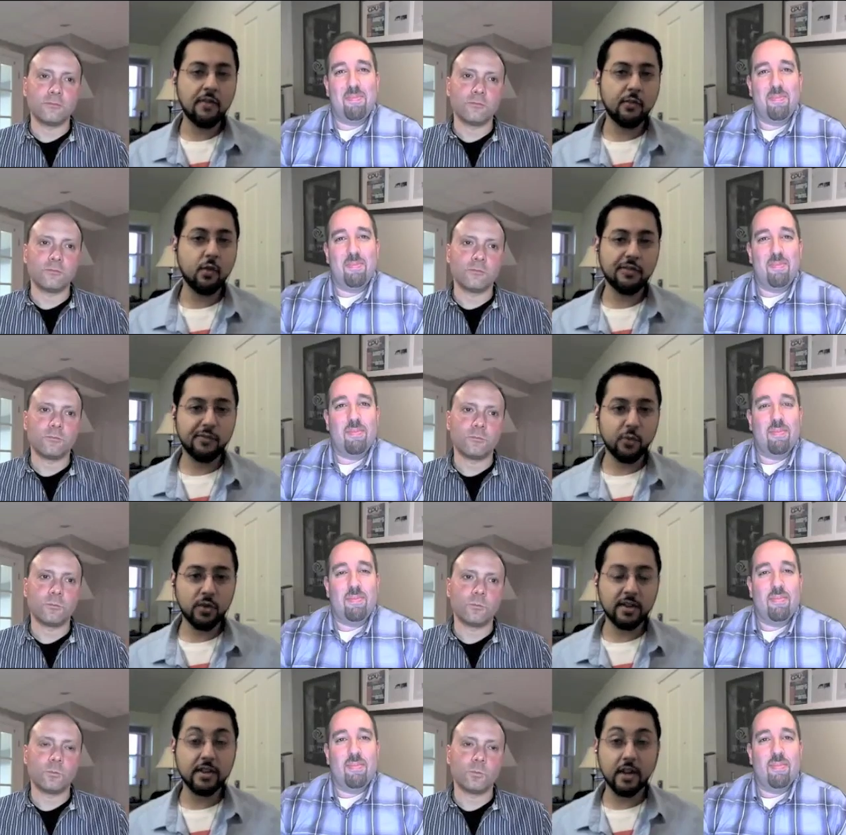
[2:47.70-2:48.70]
Speaker 1: four
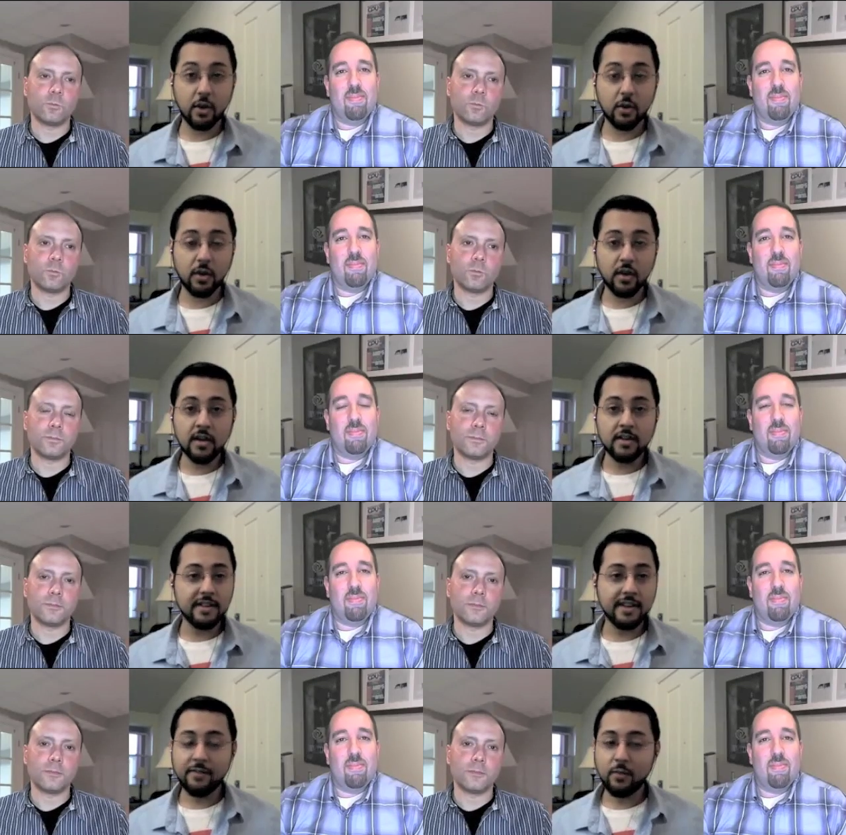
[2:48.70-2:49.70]
forty Go.
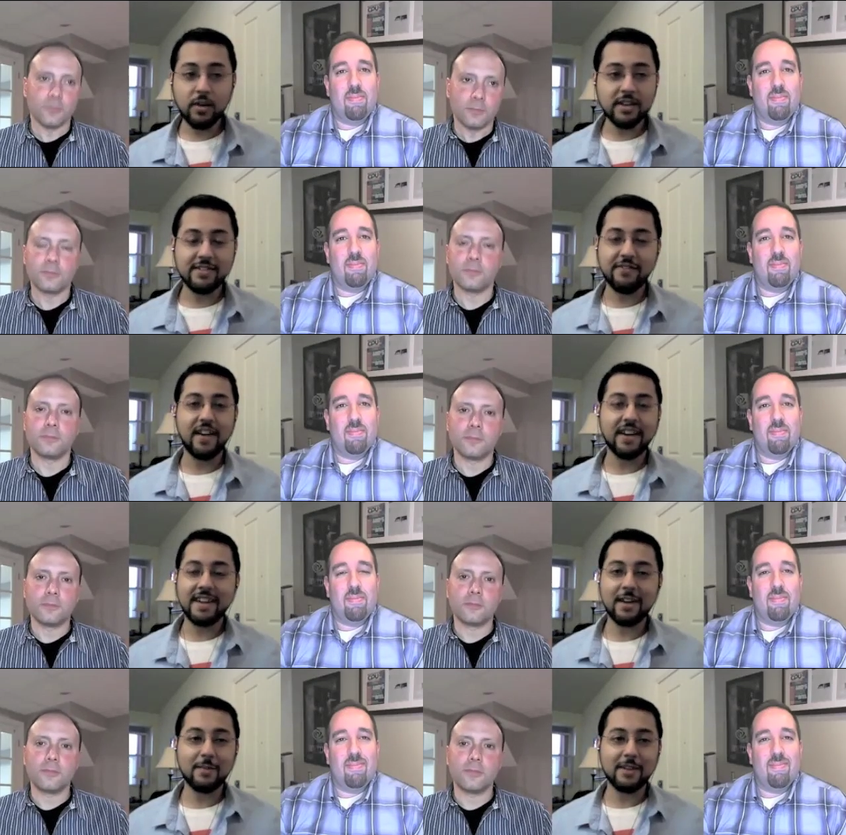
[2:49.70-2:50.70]
Dave, what did you
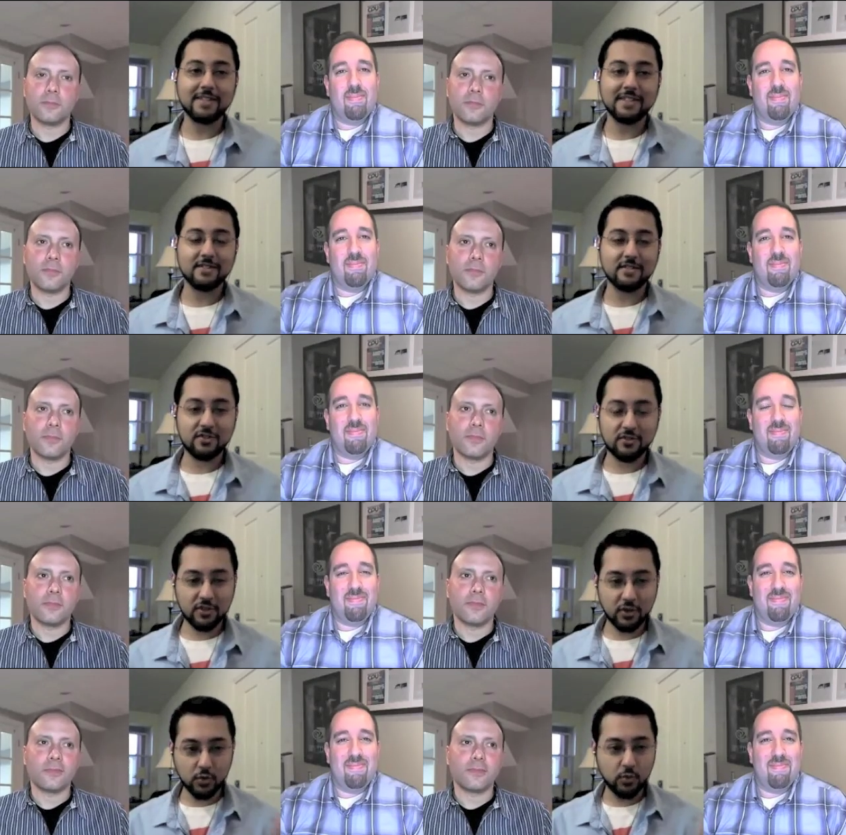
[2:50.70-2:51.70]
find out about these
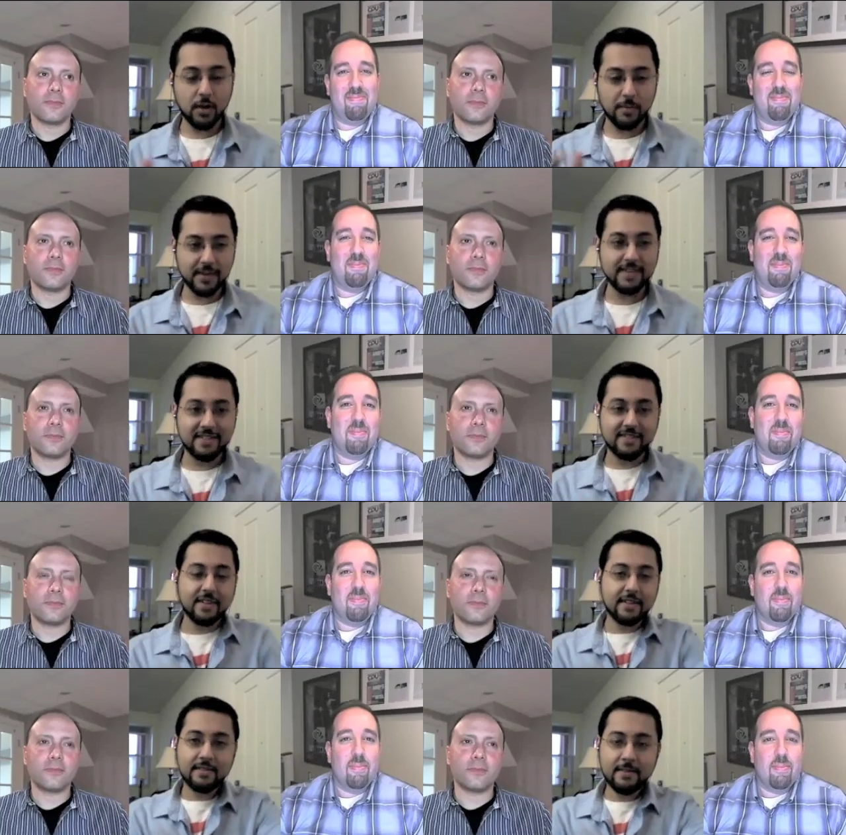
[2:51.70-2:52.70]
two amazing
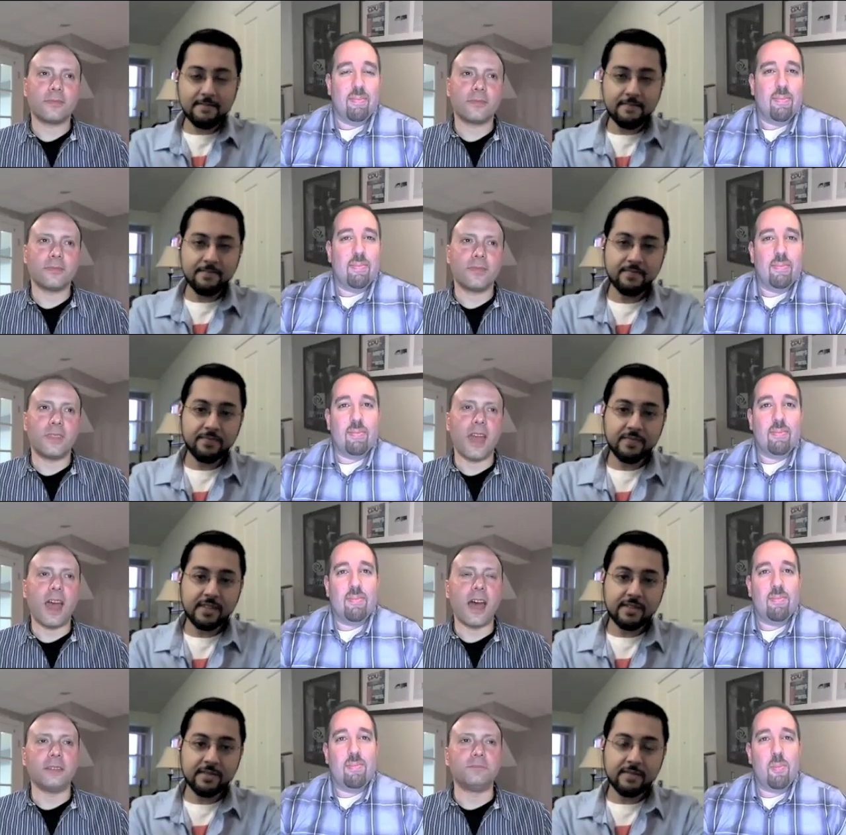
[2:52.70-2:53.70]
things?
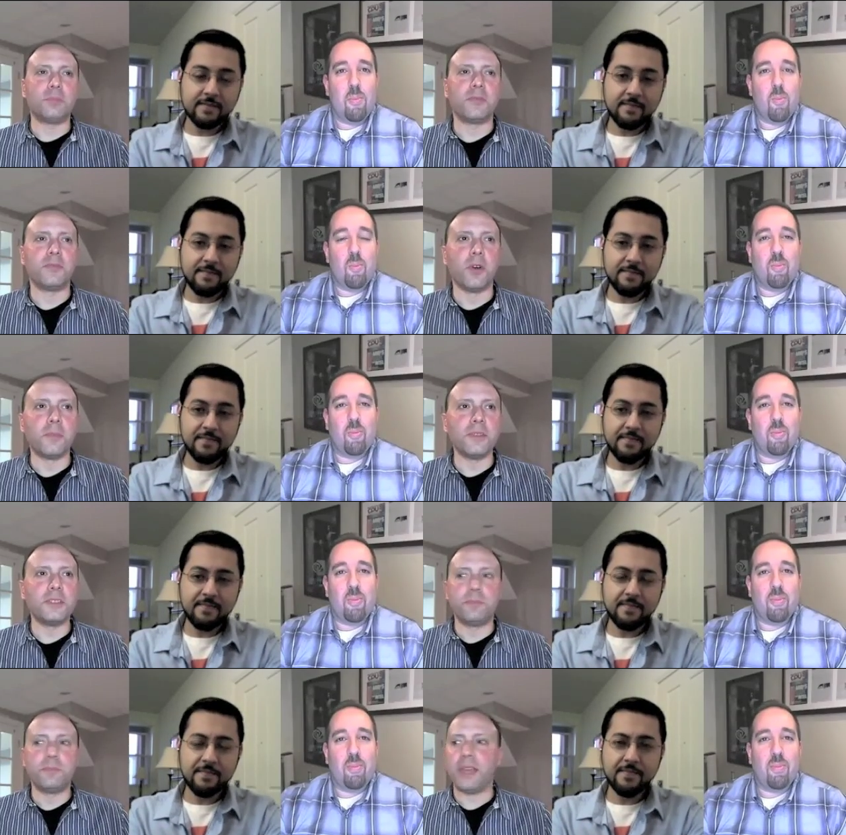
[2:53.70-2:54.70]
Speaker 2: Yeah,
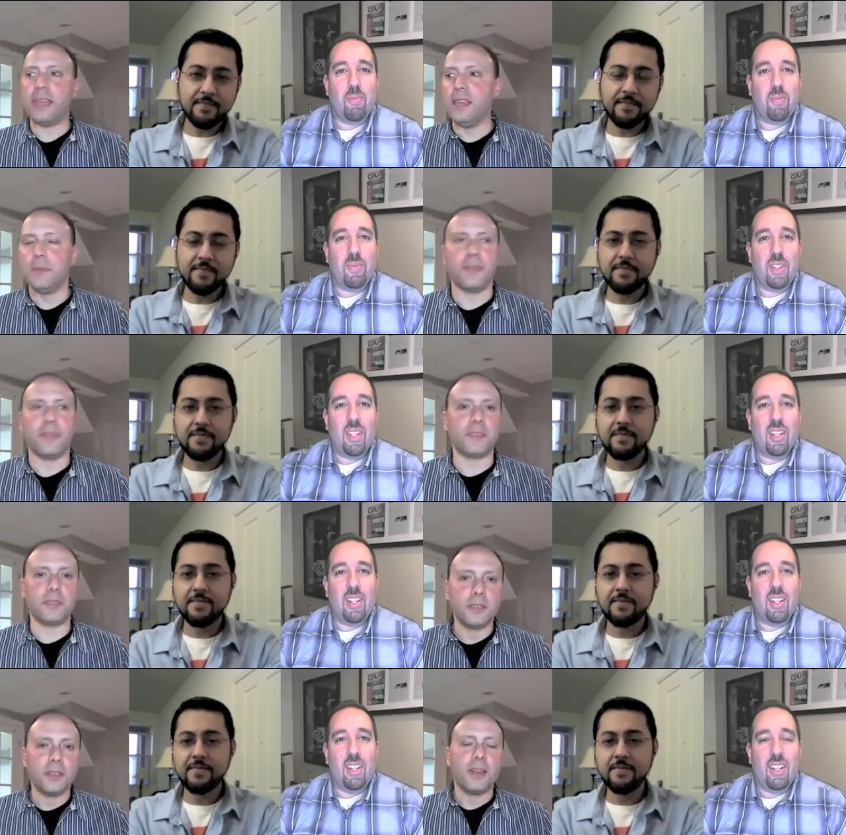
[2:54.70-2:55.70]
performance
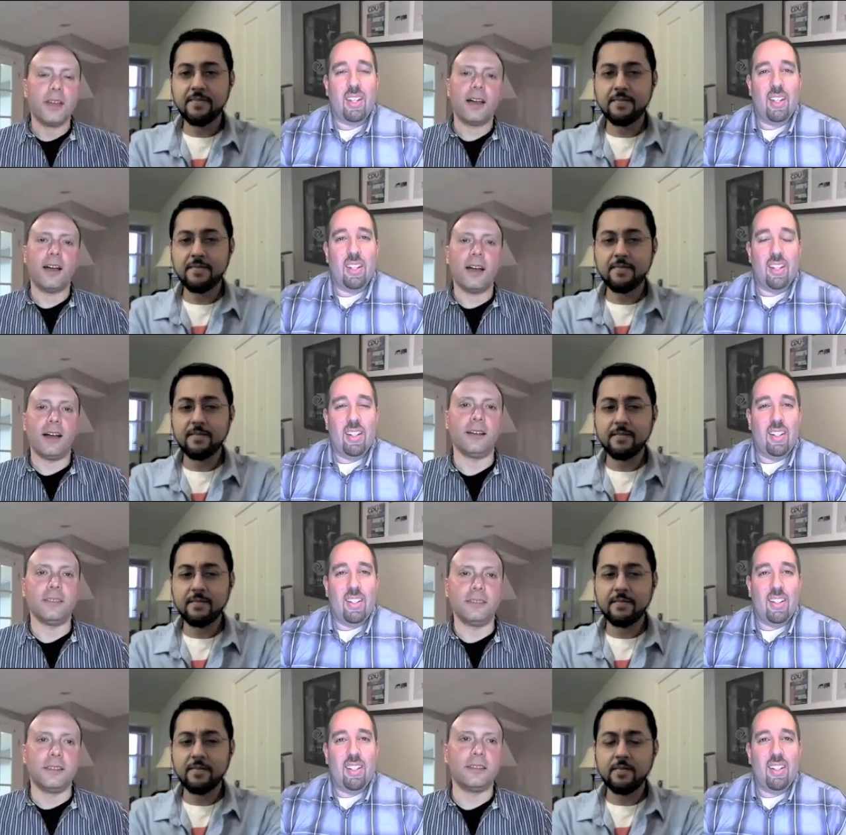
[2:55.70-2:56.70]
behemoths.
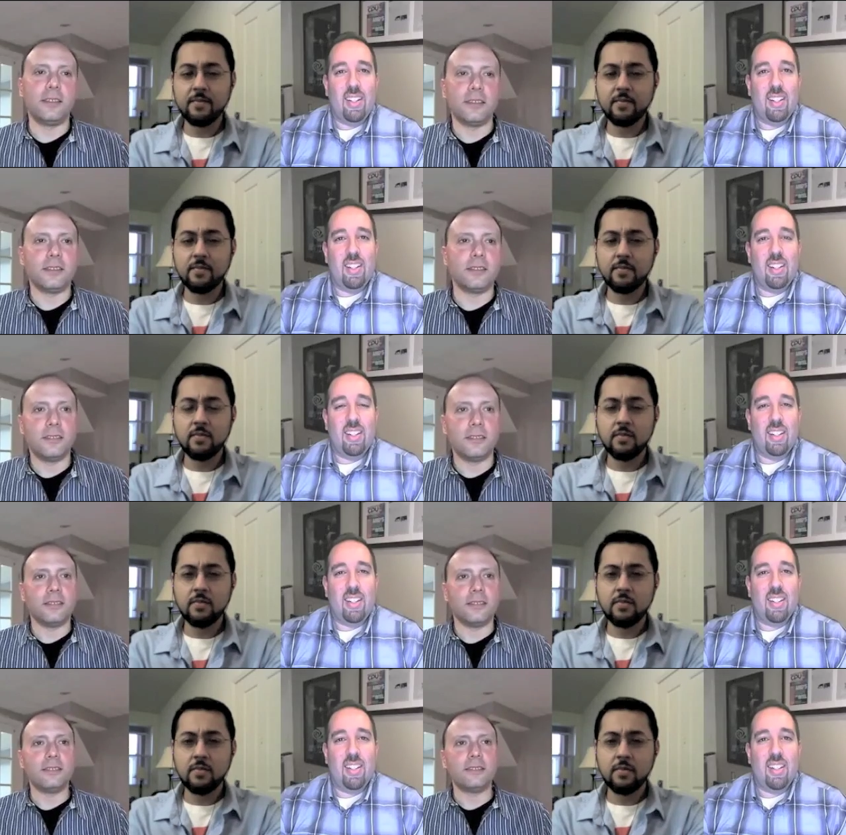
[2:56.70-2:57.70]
Uh, the, the,
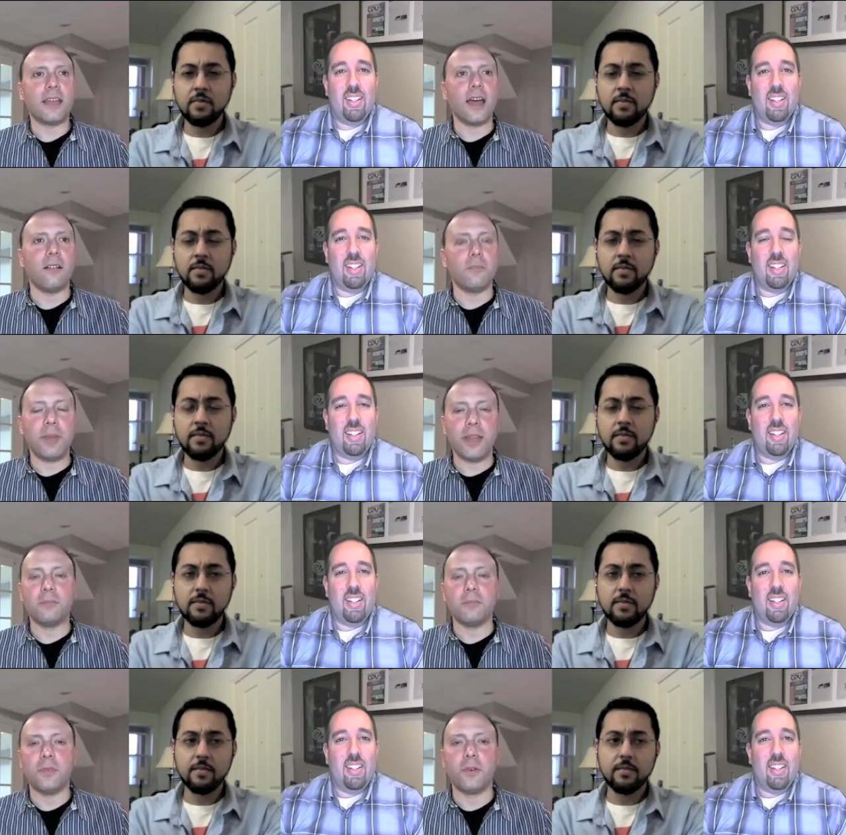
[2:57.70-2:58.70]
the Intel
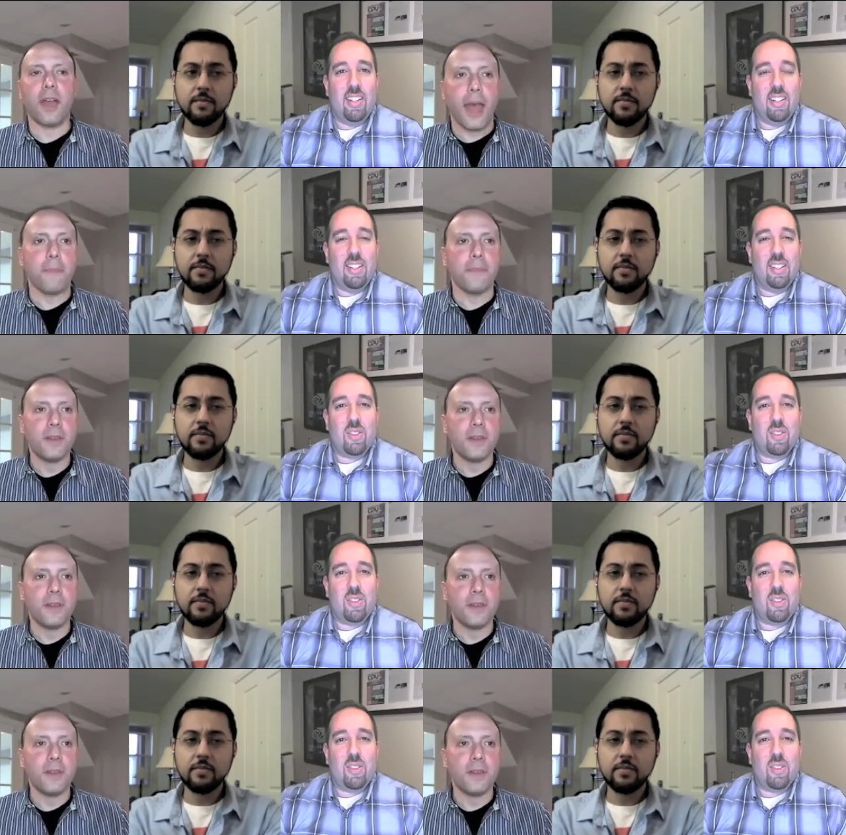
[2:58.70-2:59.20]
Pentium four M